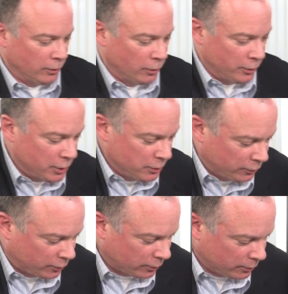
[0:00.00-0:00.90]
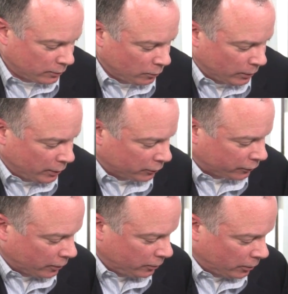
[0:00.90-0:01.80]
use Windows
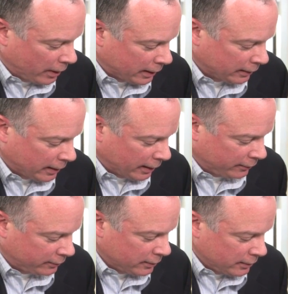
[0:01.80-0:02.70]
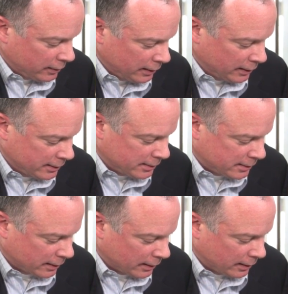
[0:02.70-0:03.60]
Phone will recognize is
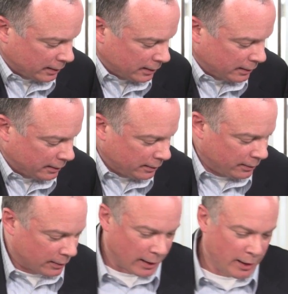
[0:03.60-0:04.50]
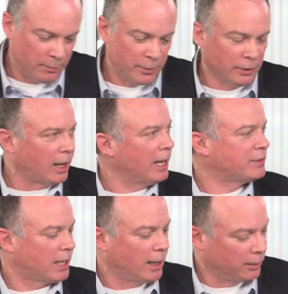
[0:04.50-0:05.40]
the live
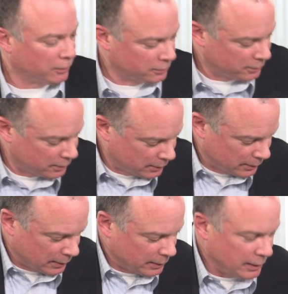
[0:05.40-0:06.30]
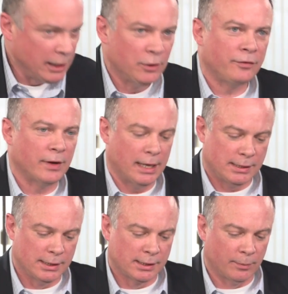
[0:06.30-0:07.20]
tile
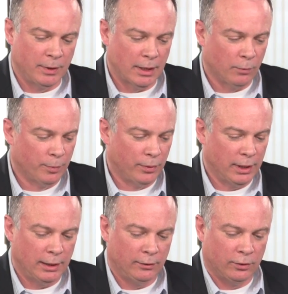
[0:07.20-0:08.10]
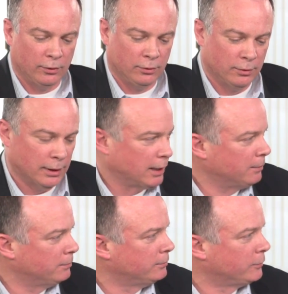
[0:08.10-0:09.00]
interface is something that we're bringing to
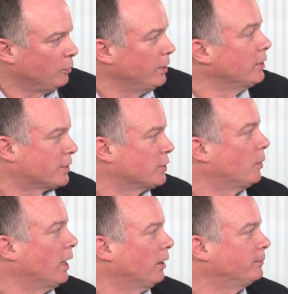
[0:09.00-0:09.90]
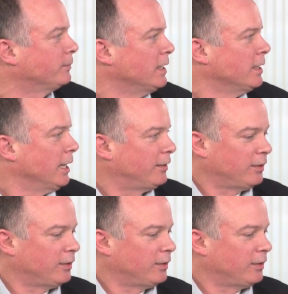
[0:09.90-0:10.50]
Windows as well. Mm-hmm. It's